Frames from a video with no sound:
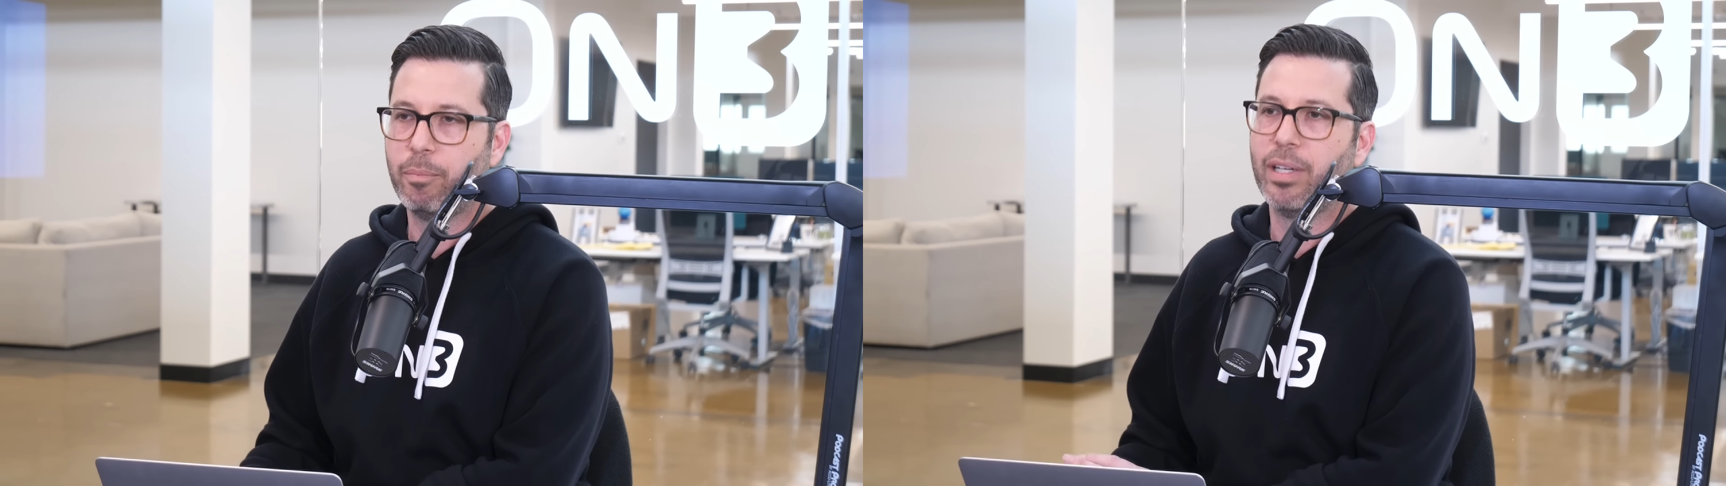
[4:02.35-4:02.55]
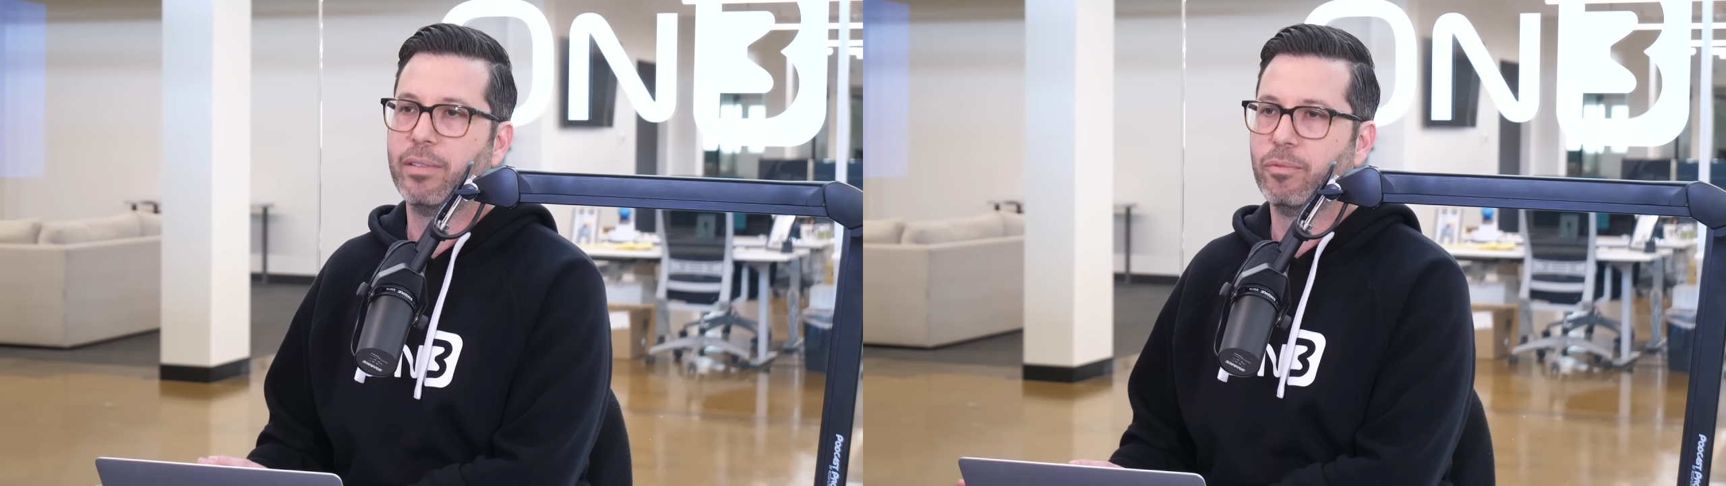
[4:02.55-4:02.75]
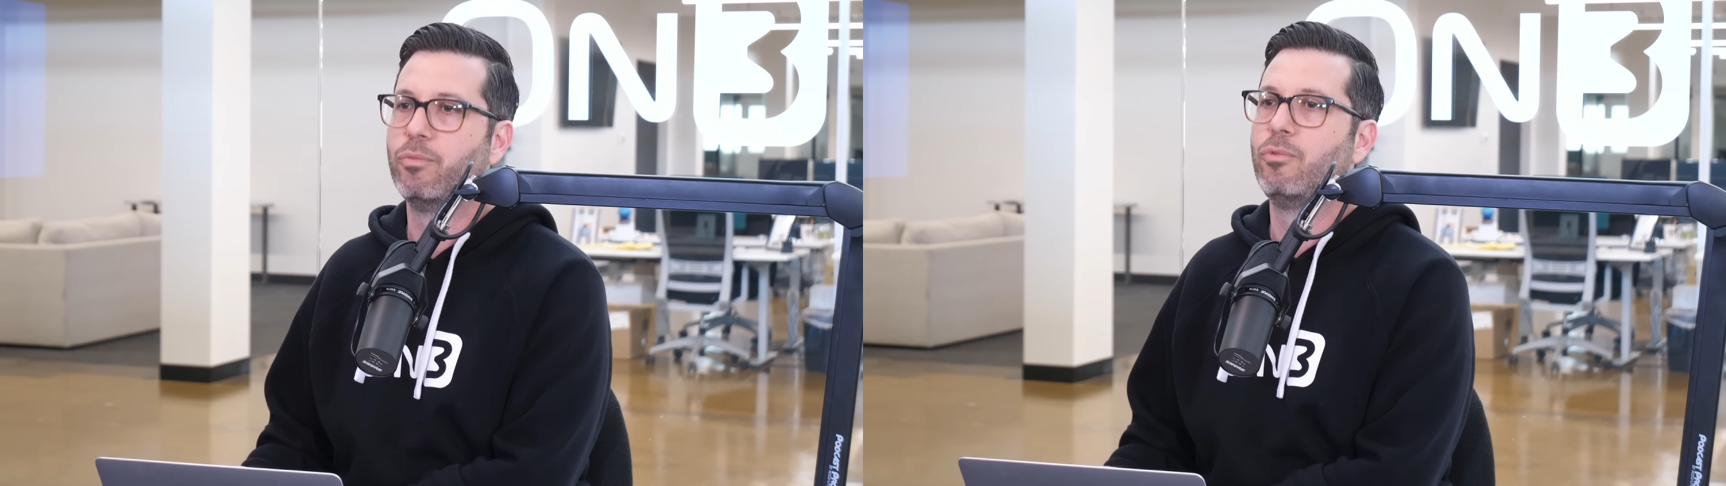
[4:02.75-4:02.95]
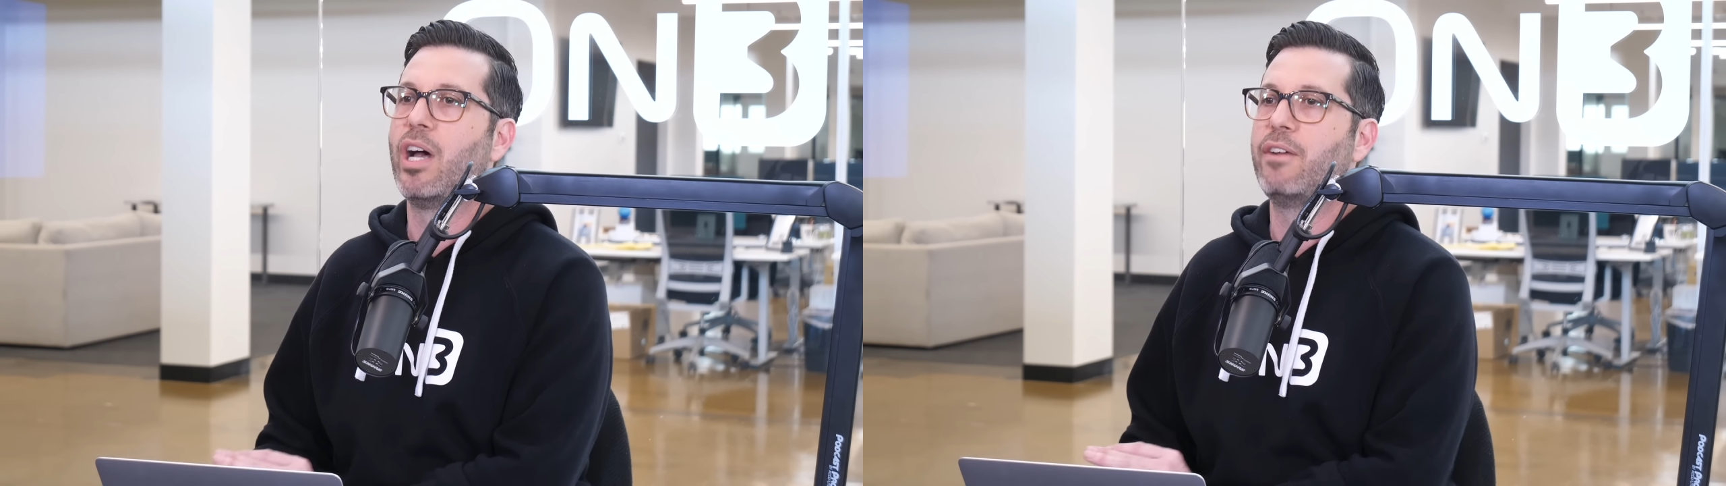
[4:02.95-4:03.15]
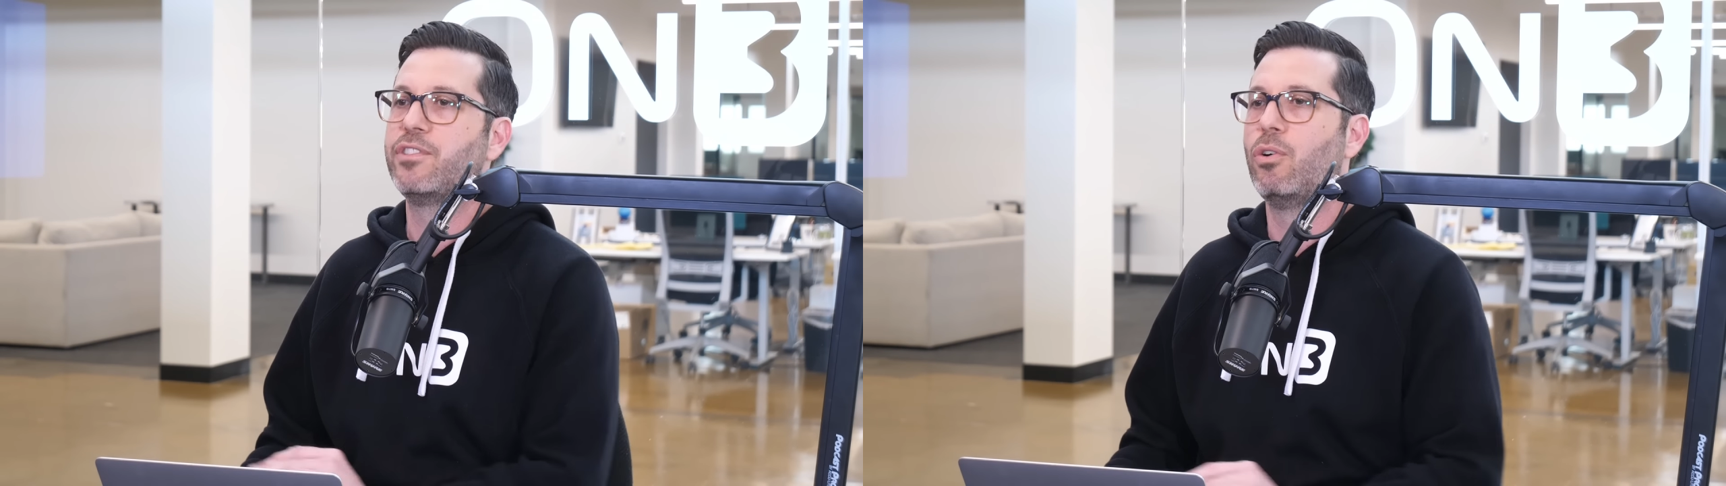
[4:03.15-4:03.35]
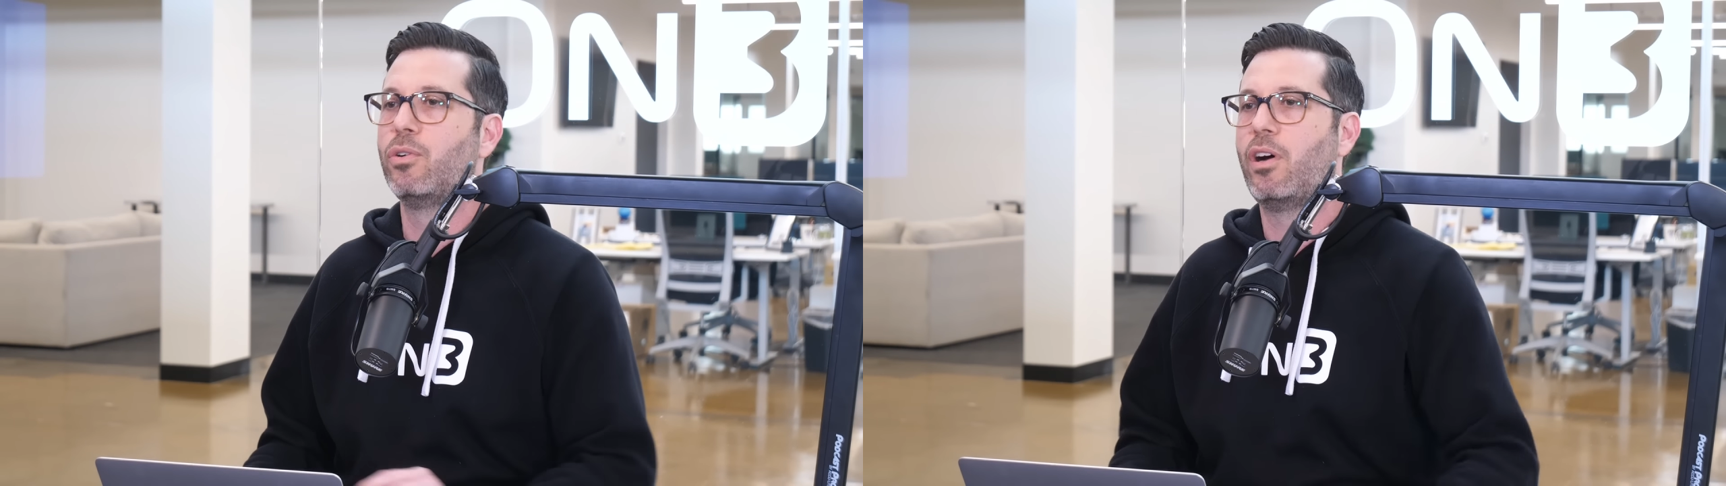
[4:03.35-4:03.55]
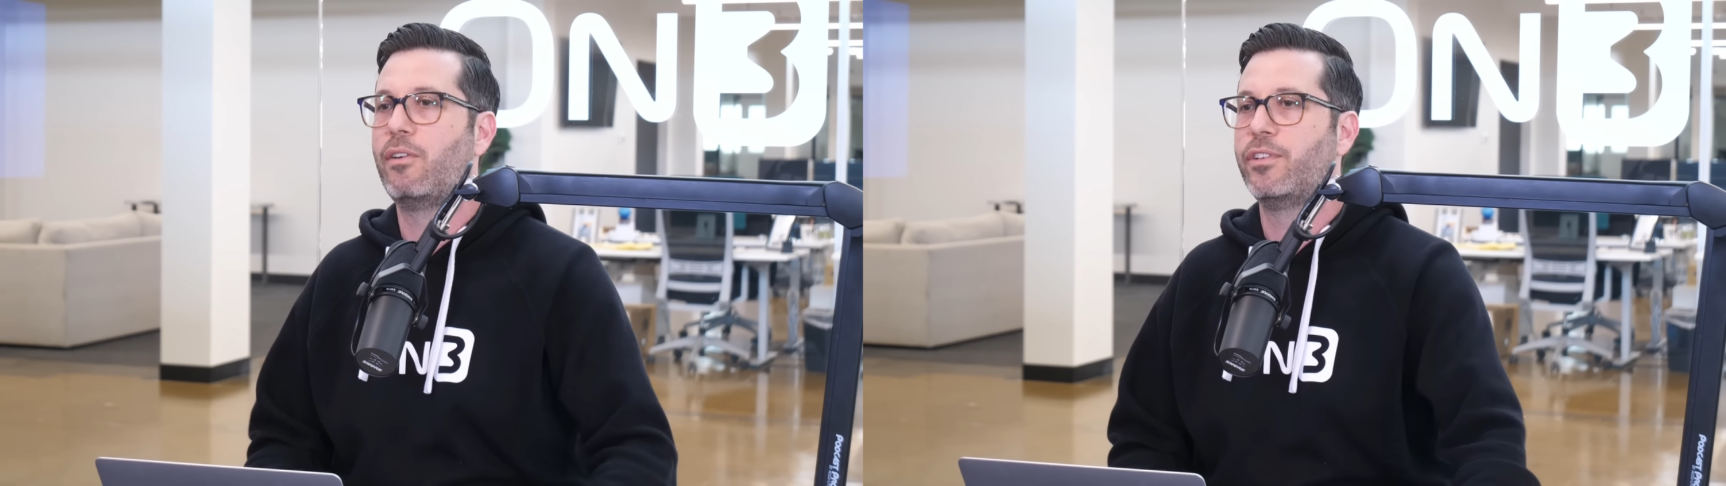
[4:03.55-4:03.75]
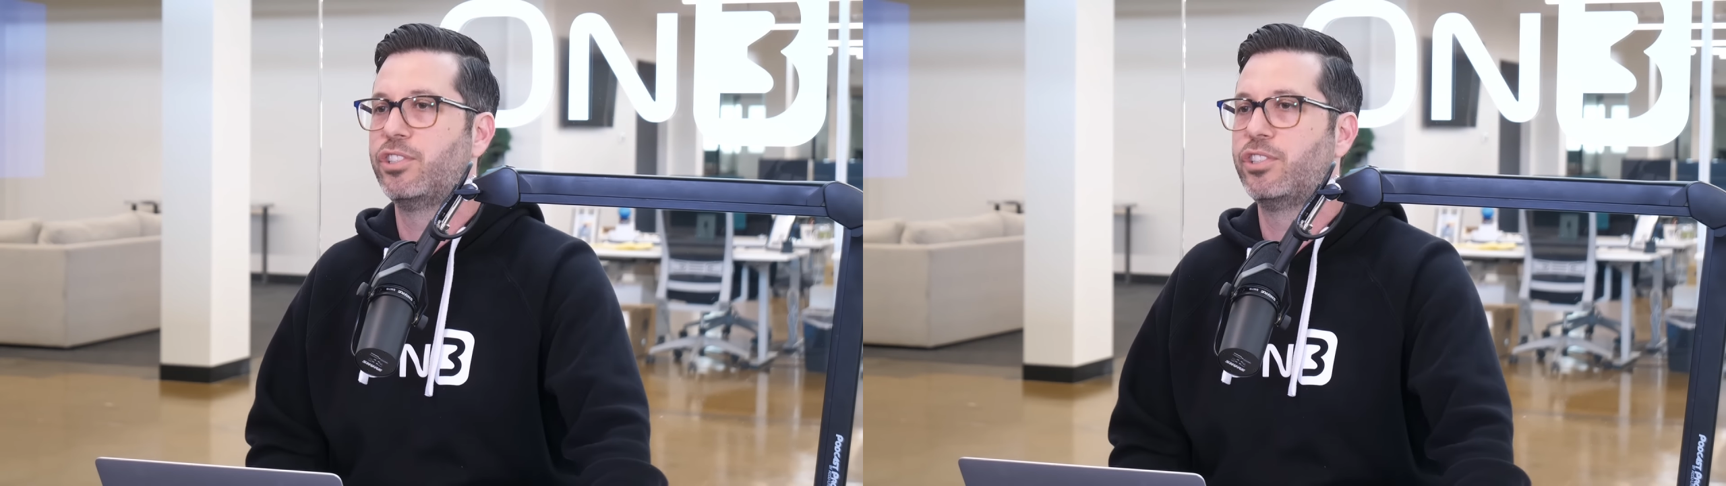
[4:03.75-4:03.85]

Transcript: but we'll have to hold off and